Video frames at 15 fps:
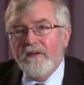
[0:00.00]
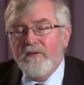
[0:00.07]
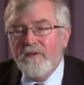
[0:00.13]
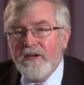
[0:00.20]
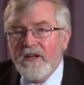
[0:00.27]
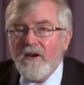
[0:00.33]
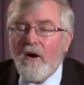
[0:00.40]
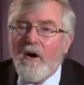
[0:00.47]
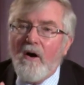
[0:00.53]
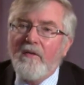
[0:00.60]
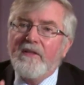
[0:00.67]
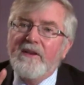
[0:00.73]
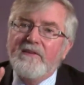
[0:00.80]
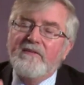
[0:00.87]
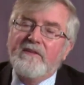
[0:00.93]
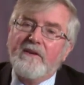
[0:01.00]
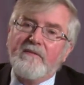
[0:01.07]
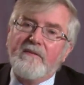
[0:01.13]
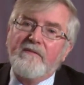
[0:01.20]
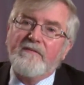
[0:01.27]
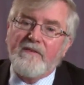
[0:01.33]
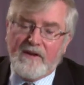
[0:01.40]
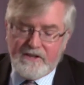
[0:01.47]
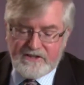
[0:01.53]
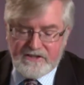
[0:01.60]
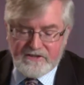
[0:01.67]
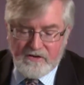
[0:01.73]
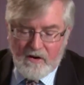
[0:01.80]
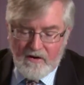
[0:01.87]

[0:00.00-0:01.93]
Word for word: You need all these different functions,